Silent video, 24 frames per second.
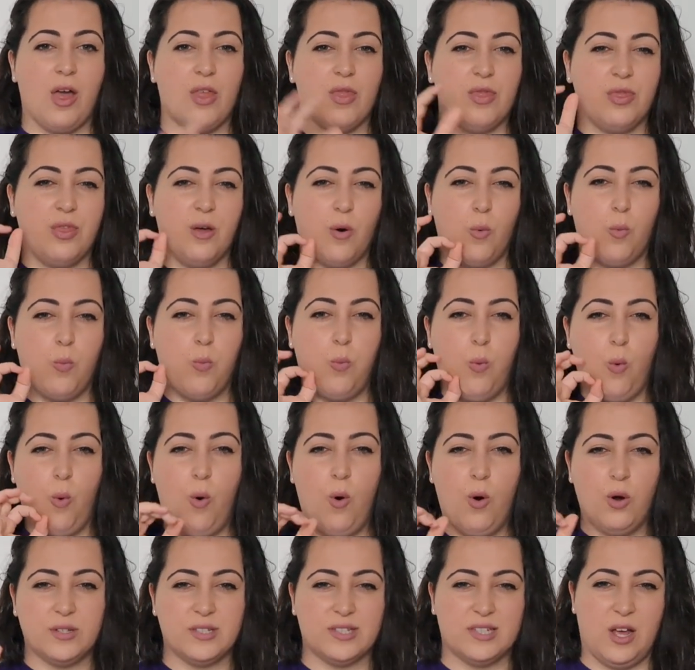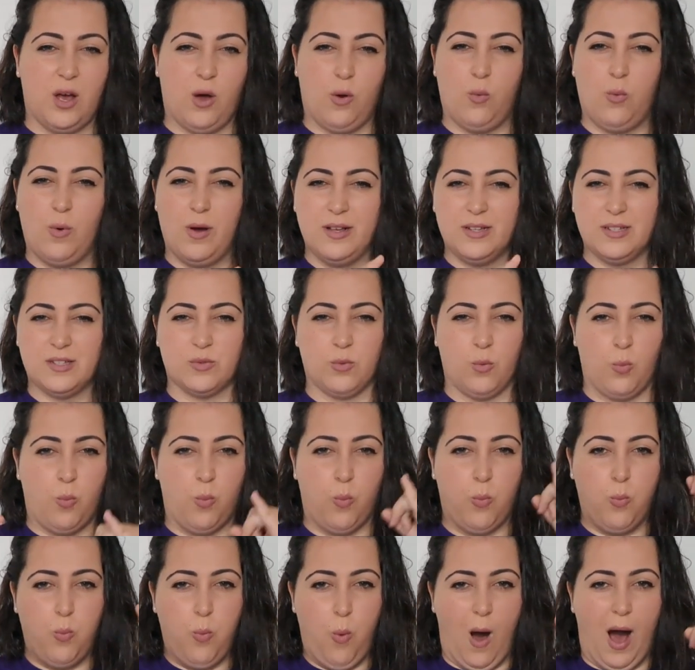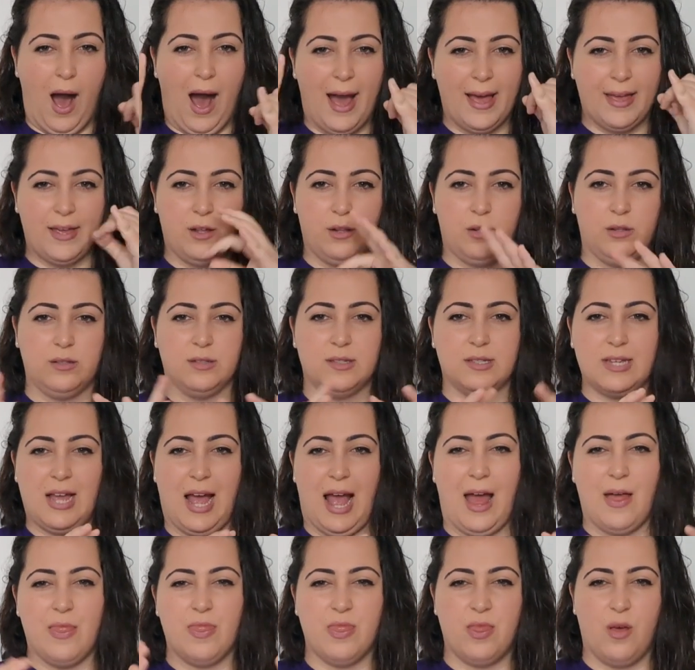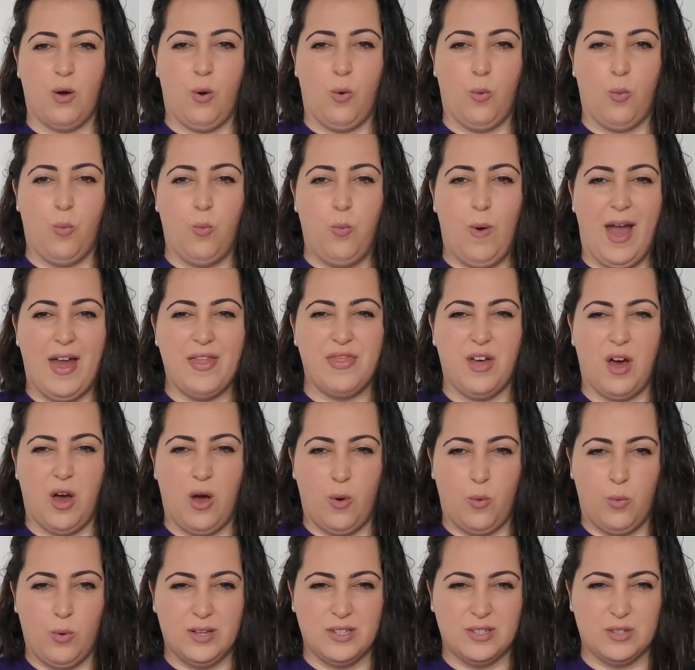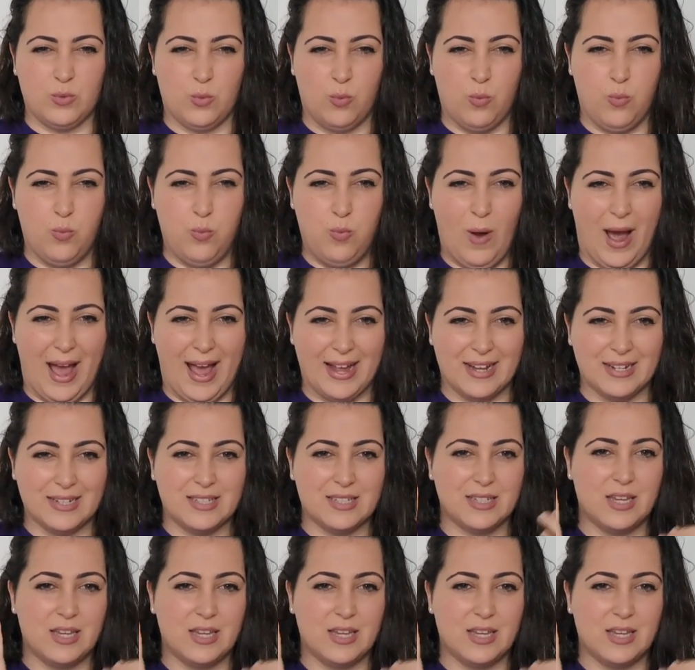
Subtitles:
The water was wild and the weather was wet